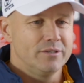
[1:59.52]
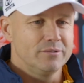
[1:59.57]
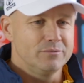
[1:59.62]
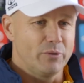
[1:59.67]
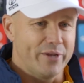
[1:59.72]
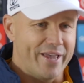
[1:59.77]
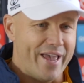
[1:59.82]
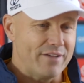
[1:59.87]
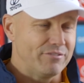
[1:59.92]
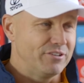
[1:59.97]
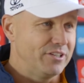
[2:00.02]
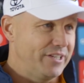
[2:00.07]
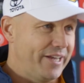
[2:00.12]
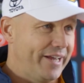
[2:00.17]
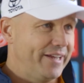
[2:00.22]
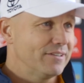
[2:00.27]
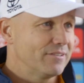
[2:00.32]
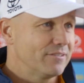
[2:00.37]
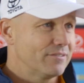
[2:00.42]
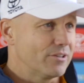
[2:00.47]
We haven't
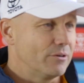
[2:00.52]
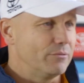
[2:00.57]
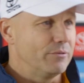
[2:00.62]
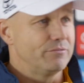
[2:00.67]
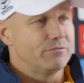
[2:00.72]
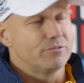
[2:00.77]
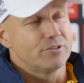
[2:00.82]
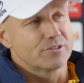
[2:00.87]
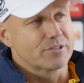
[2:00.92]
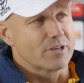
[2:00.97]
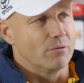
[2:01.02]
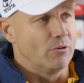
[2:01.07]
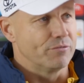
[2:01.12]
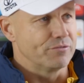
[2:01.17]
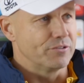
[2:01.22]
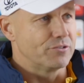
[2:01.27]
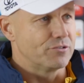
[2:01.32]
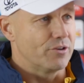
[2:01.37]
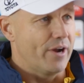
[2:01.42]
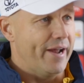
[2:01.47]
yet, so we've just come
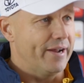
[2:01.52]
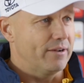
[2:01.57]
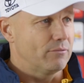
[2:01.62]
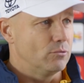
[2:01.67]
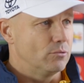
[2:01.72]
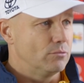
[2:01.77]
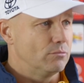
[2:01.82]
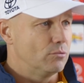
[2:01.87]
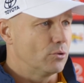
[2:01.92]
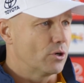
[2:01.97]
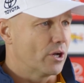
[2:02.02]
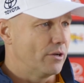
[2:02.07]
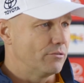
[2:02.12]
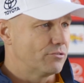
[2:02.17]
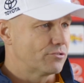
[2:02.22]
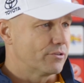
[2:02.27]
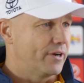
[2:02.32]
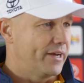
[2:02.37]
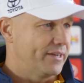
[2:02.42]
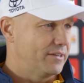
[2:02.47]
off the track. We'll go
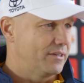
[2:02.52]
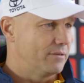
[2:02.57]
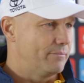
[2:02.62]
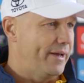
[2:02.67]
straight into